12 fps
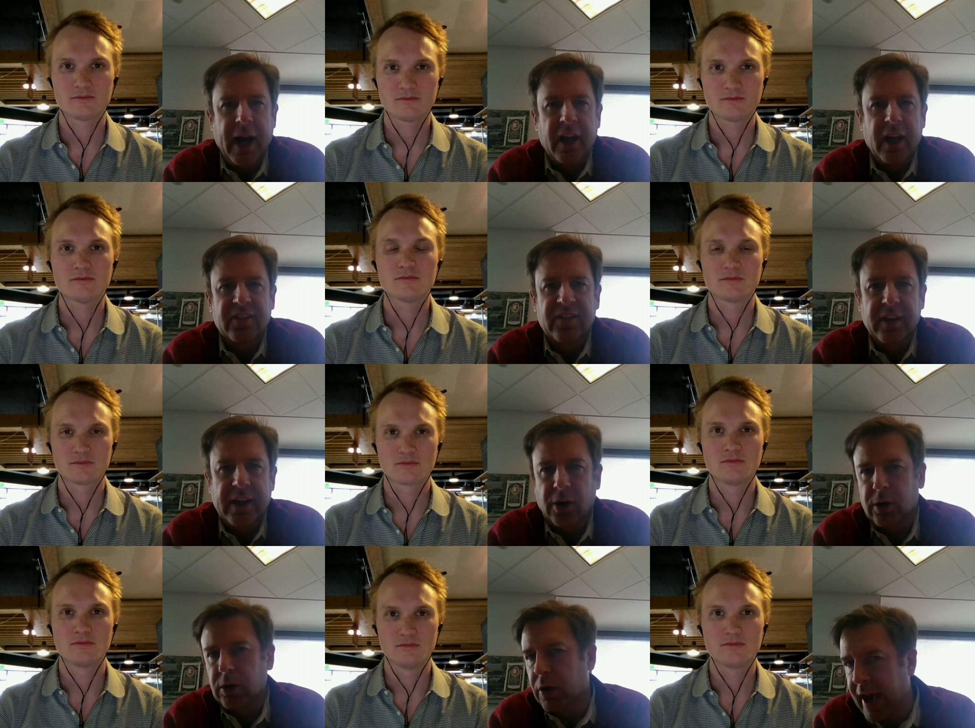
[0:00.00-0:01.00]
Speaker 1: by us, is
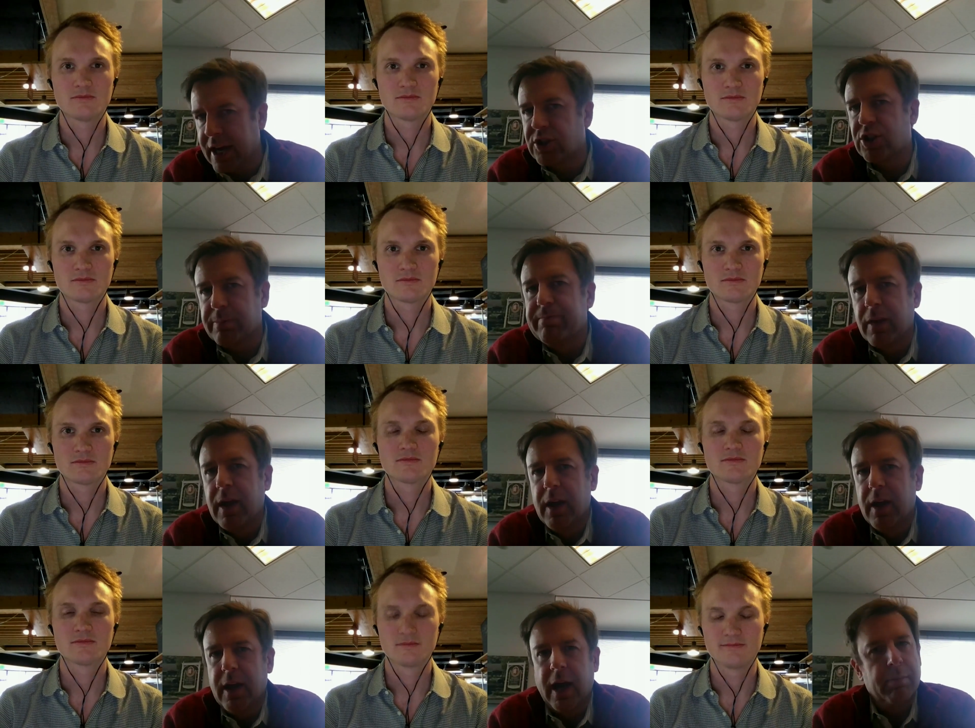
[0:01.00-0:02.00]
our location.
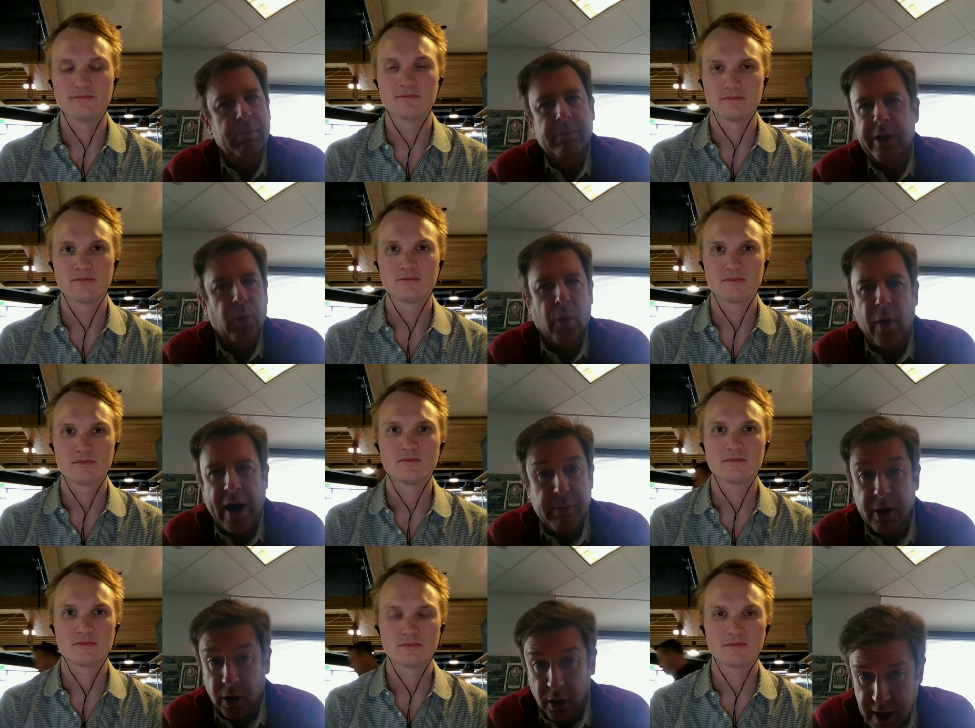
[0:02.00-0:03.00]
You know, we're right
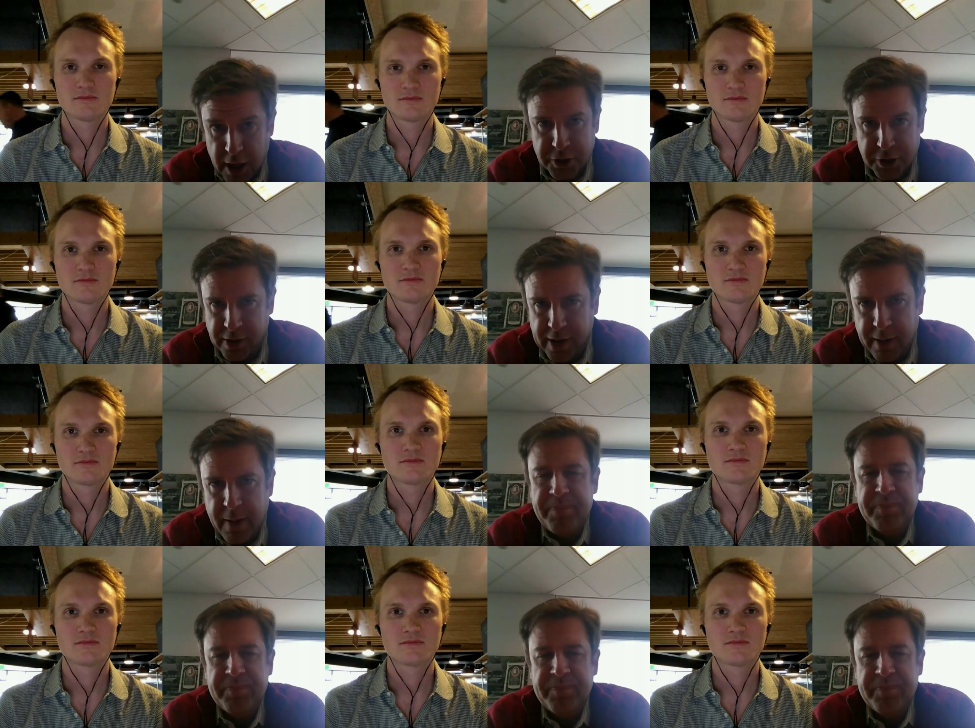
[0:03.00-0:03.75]
in the middle of the country.